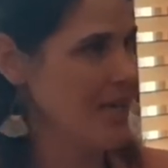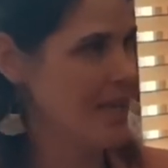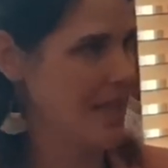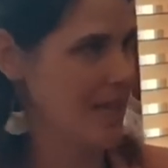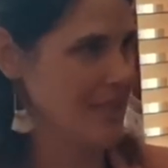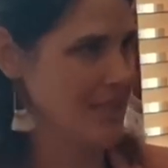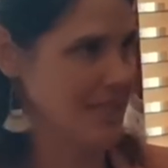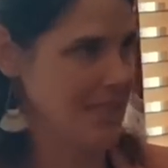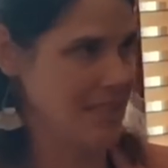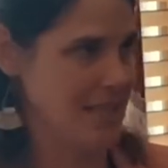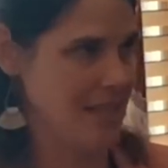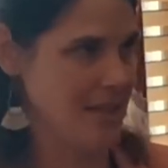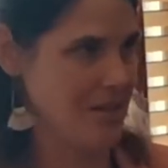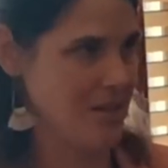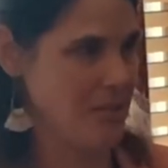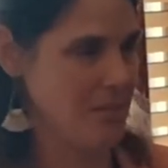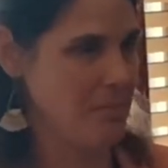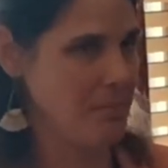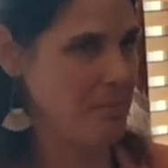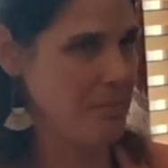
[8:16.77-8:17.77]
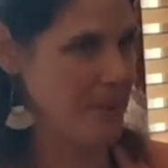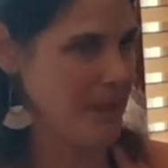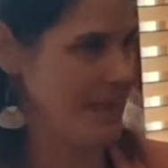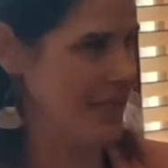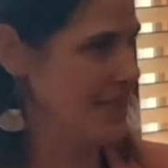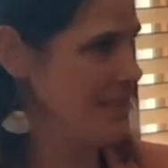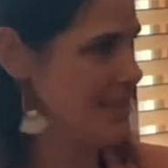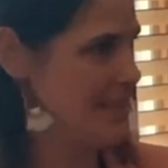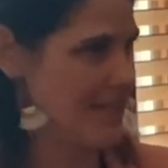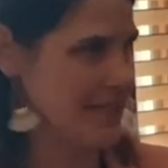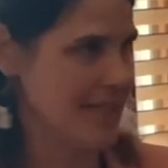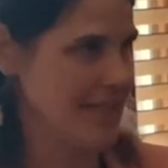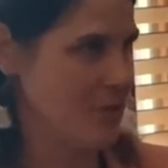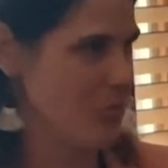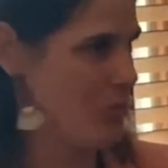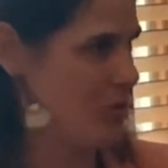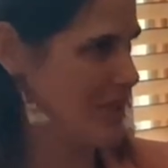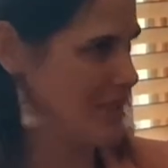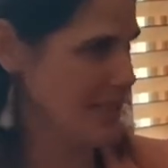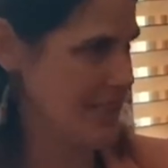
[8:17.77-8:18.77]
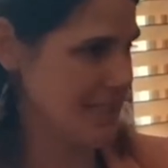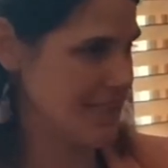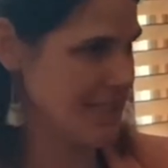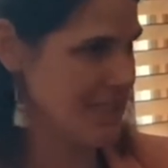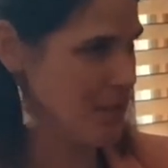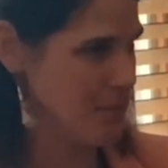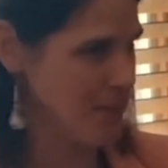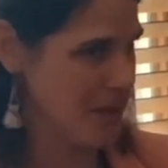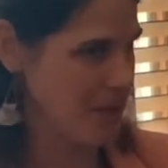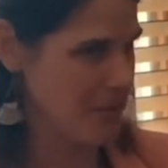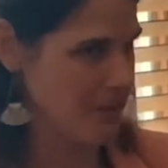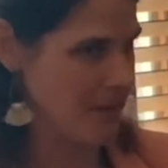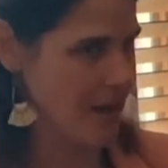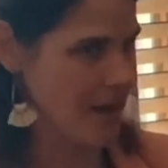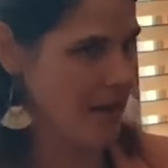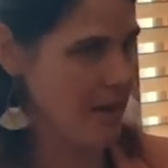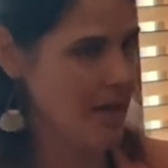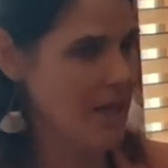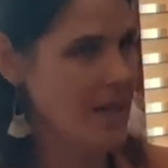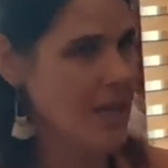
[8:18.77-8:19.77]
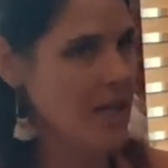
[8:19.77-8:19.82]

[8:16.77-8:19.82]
That's another piece, that he wasn't sleeping well.